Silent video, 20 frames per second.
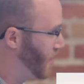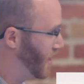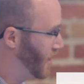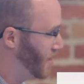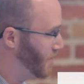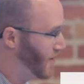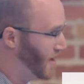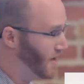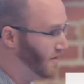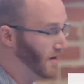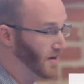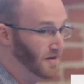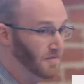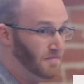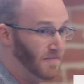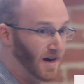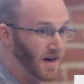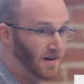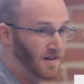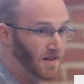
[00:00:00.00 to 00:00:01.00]
in the background, and
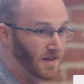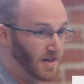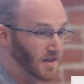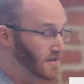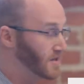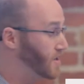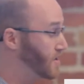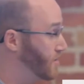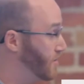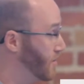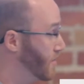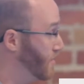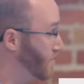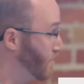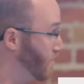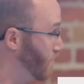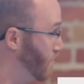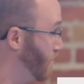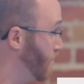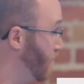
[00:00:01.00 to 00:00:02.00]
bad things could and
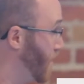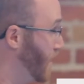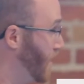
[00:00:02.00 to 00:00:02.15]
will